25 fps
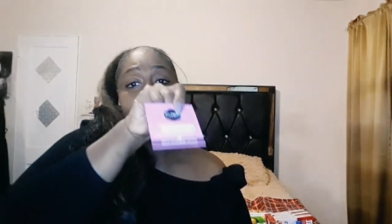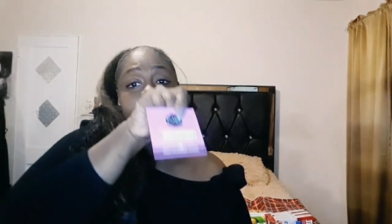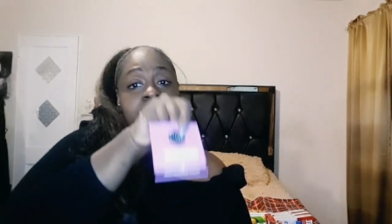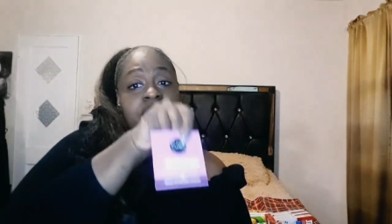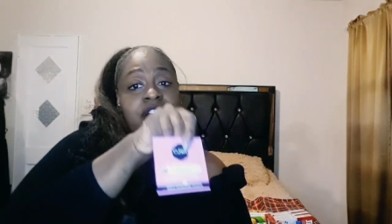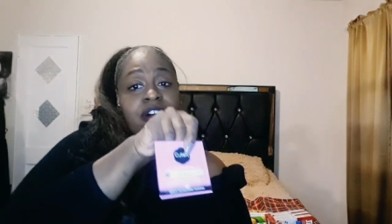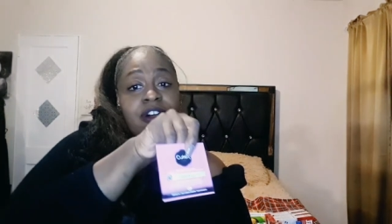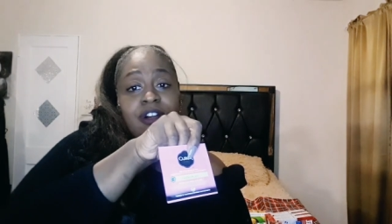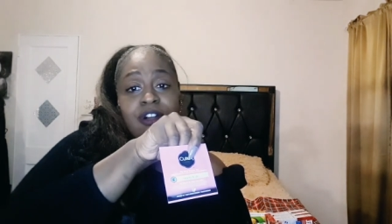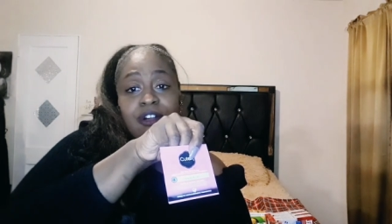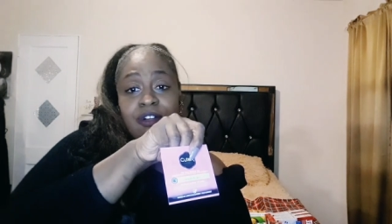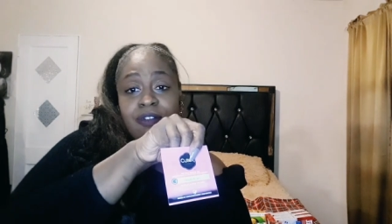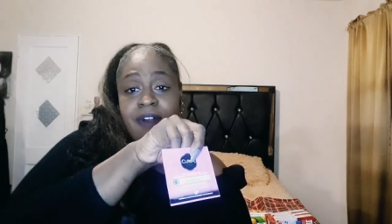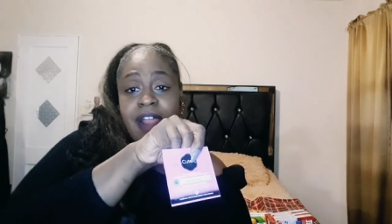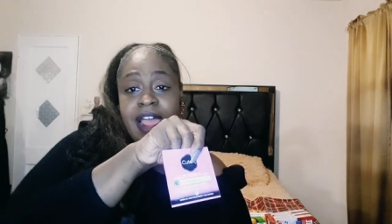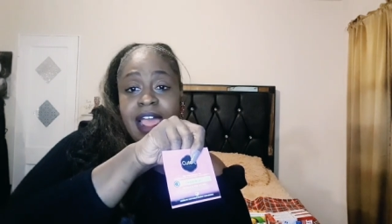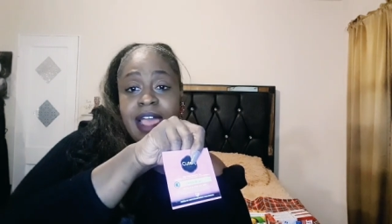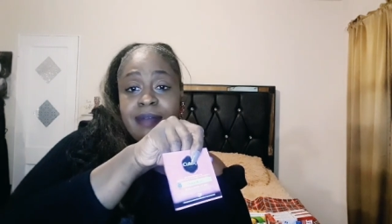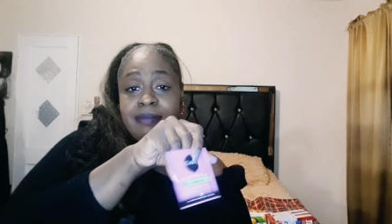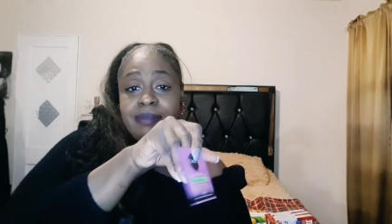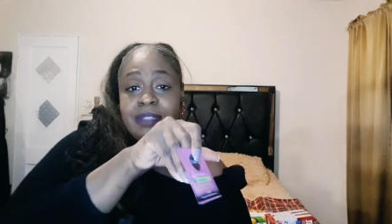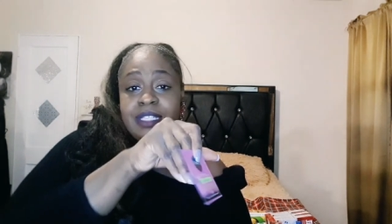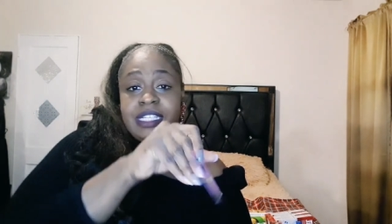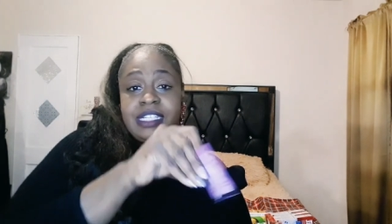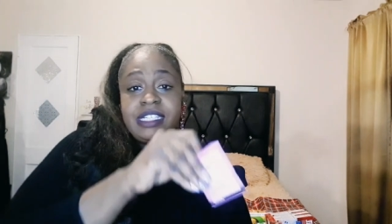girl,
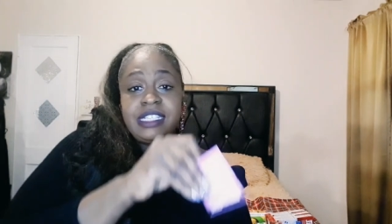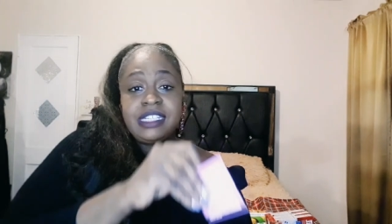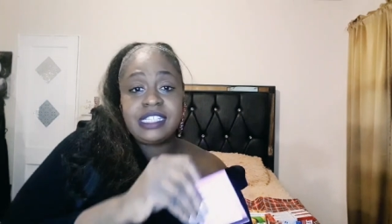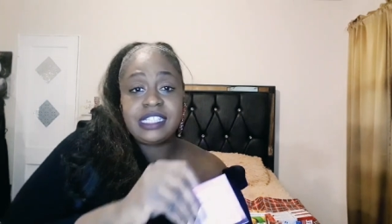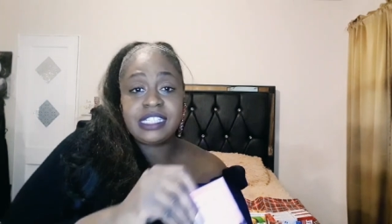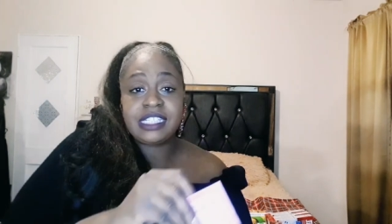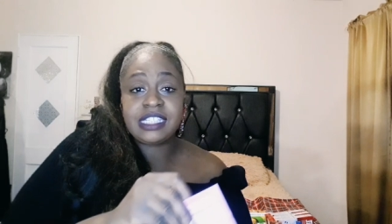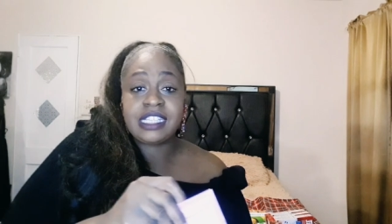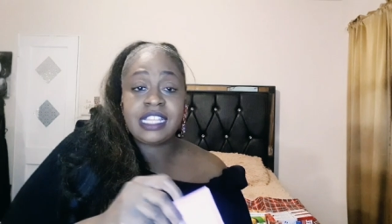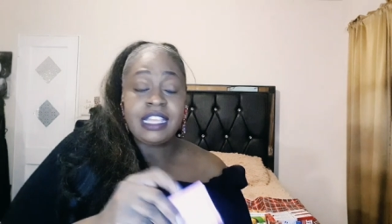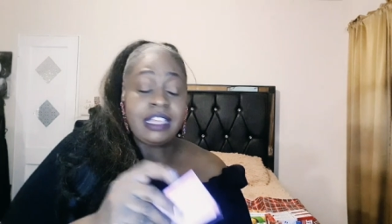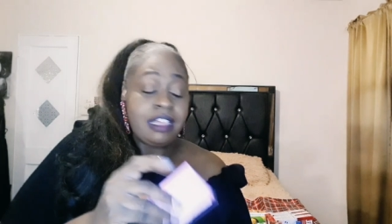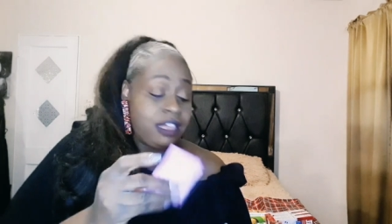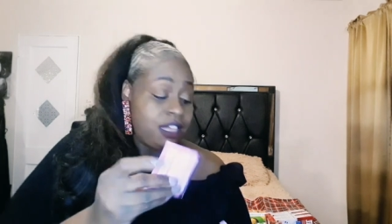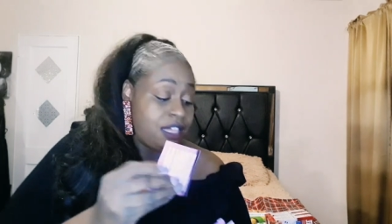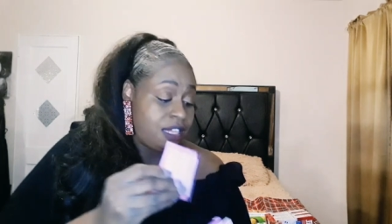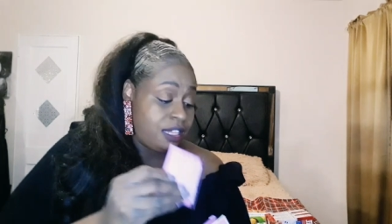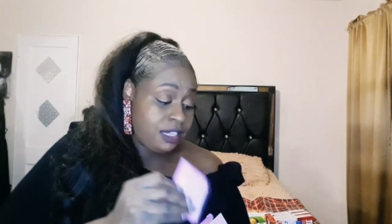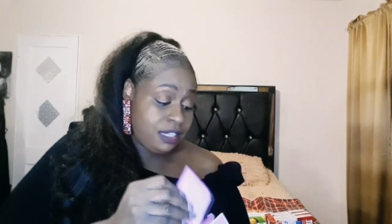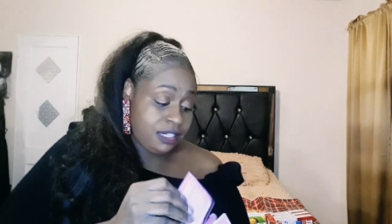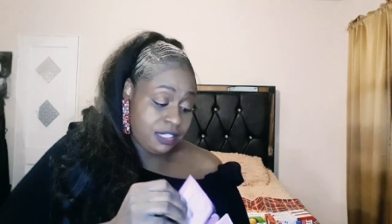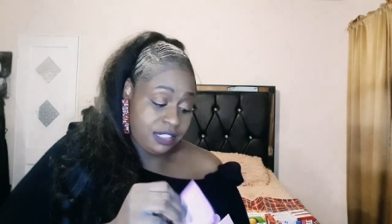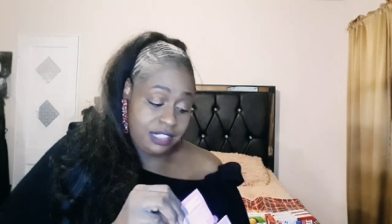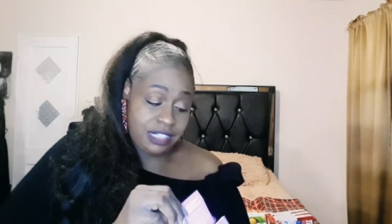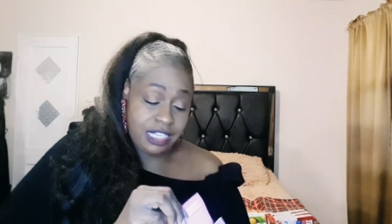grab this,
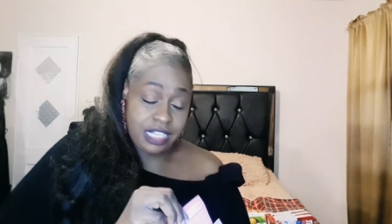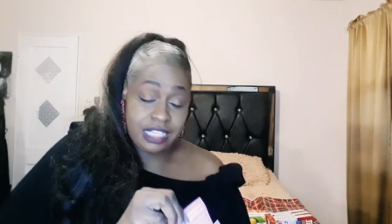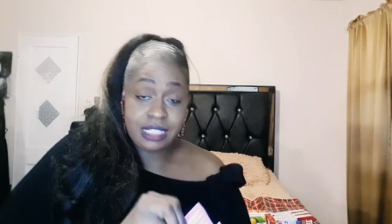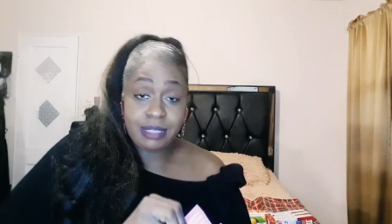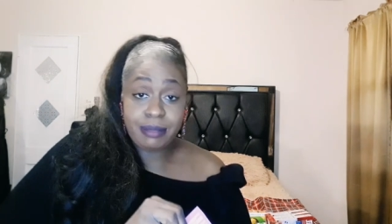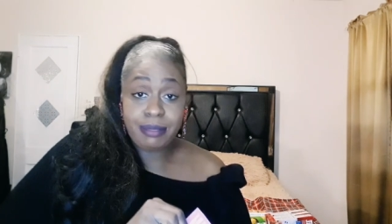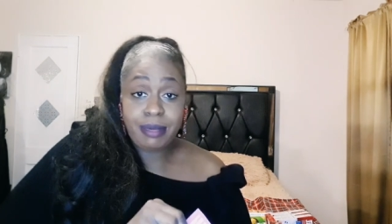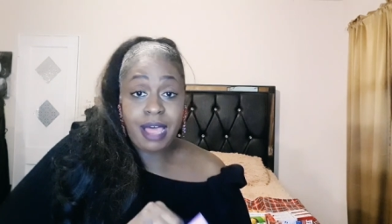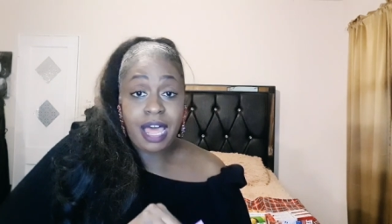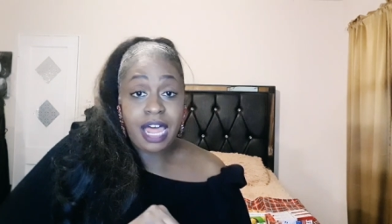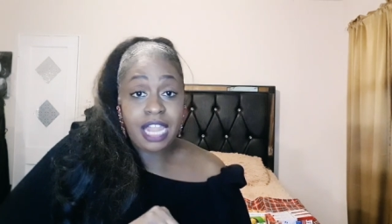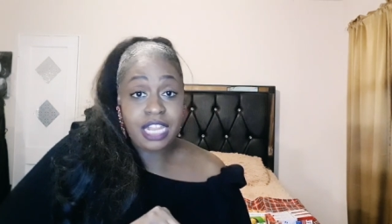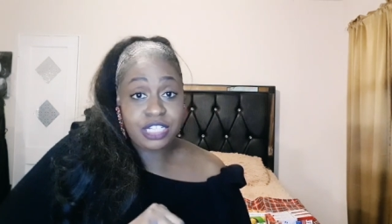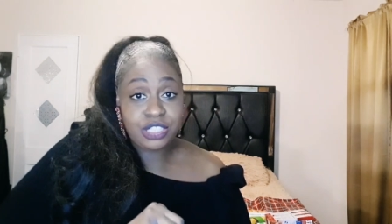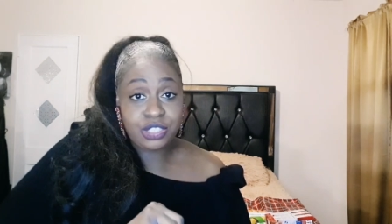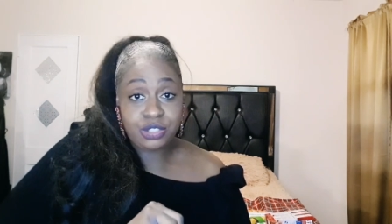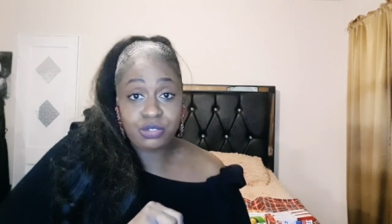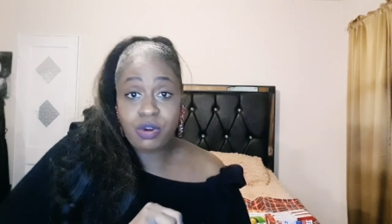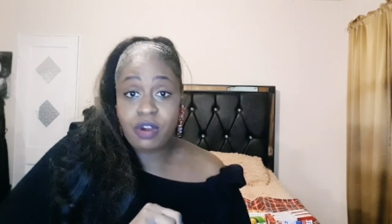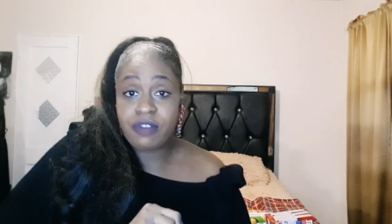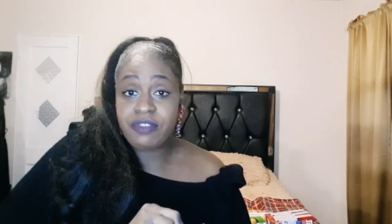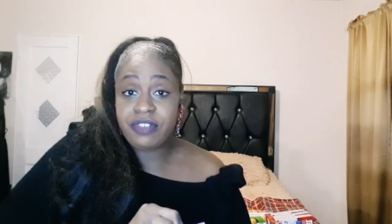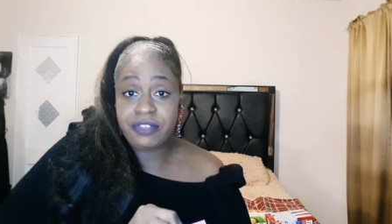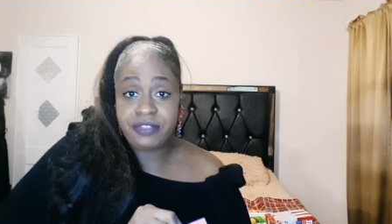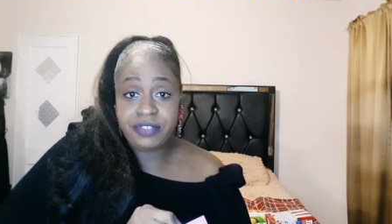take the polish
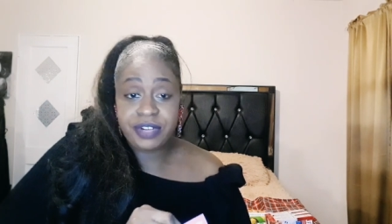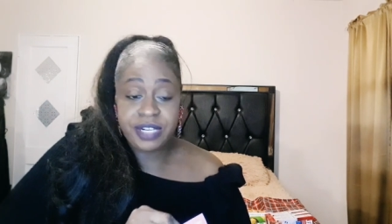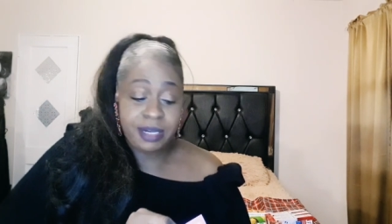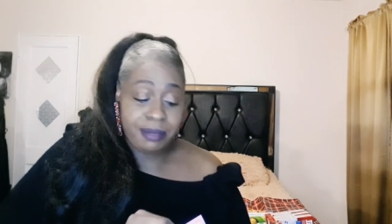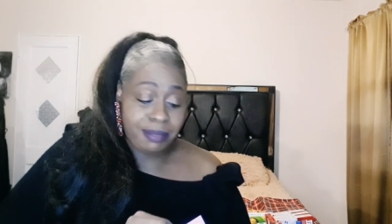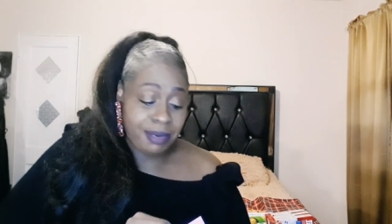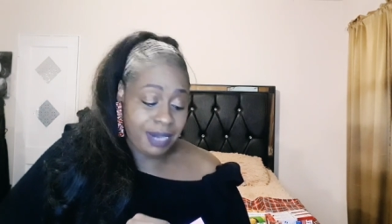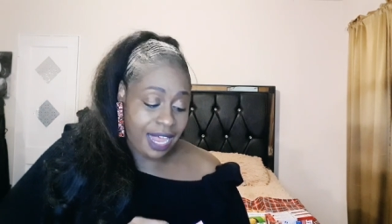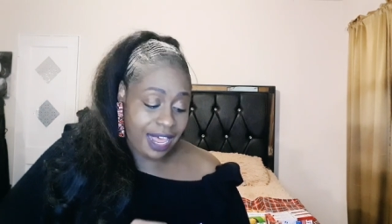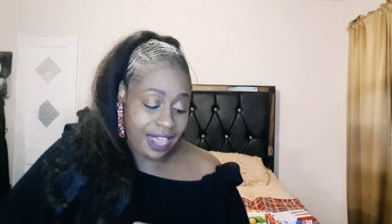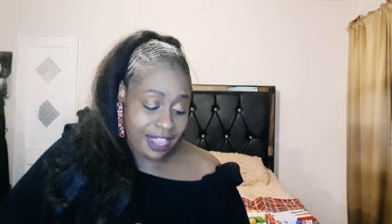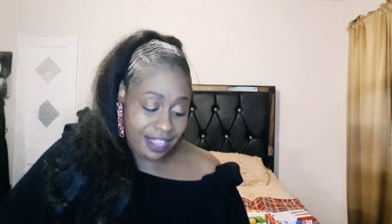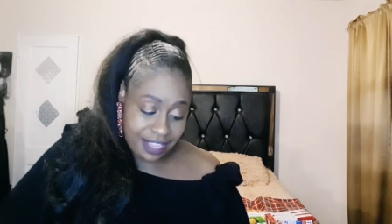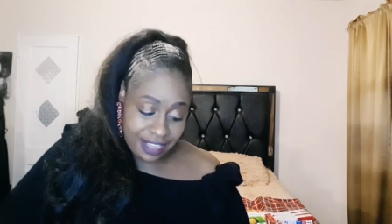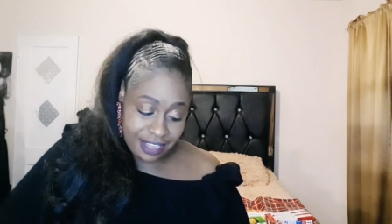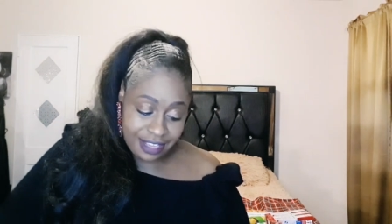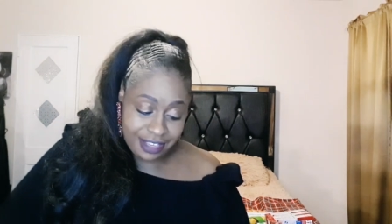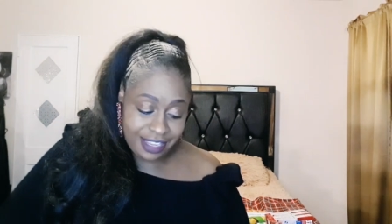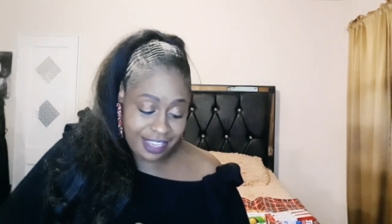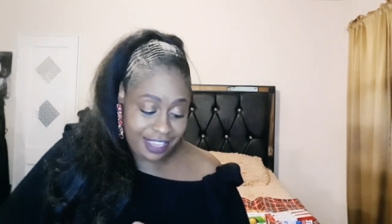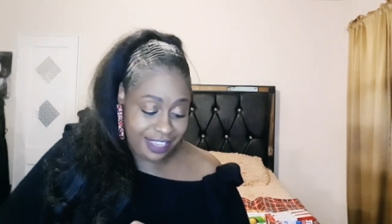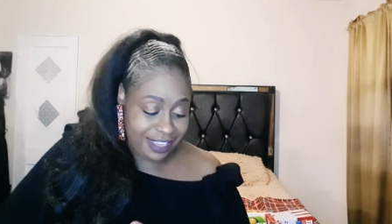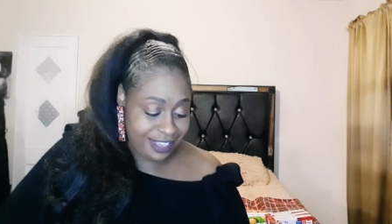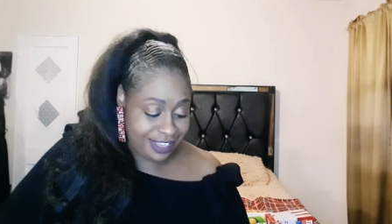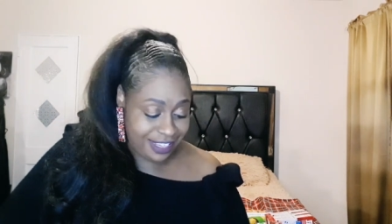off and reapply,
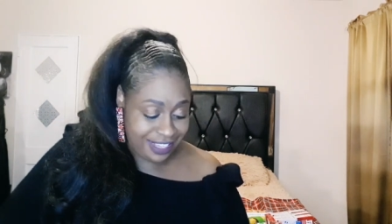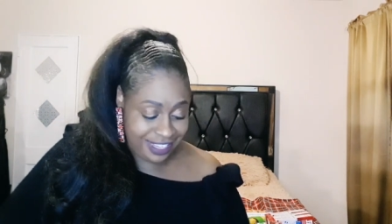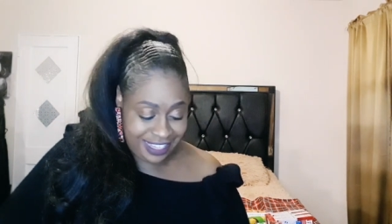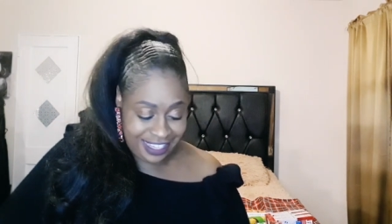okay?